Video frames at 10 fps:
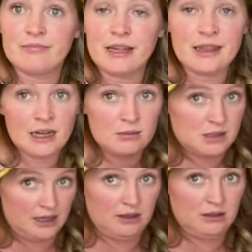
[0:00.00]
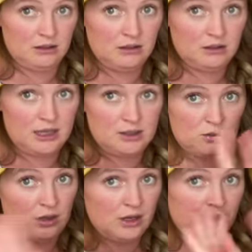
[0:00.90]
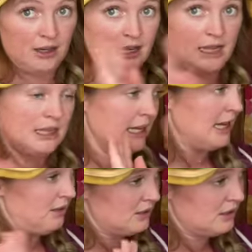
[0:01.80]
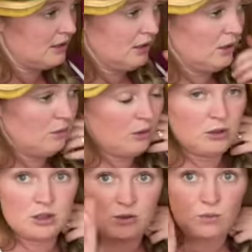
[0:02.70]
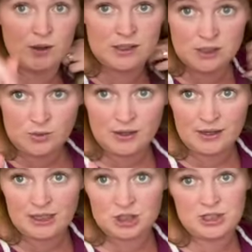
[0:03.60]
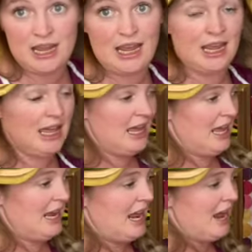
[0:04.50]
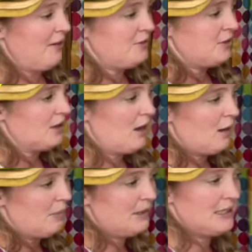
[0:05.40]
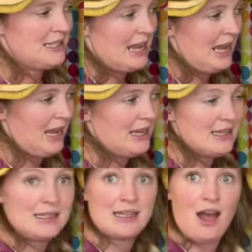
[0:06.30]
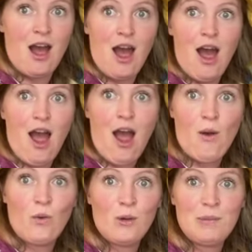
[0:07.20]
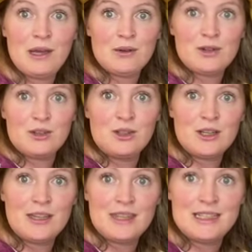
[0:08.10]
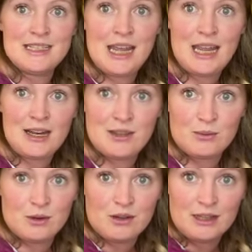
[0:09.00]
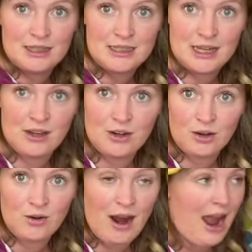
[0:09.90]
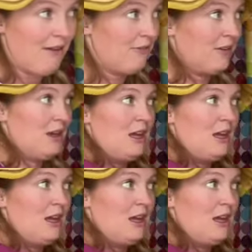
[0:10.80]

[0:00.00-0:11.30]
And then I'm done, okay? Don't color anything else. We only do 1 square each day. And after a couple of days, we'll be able to look at the data that we're collecting on our graph.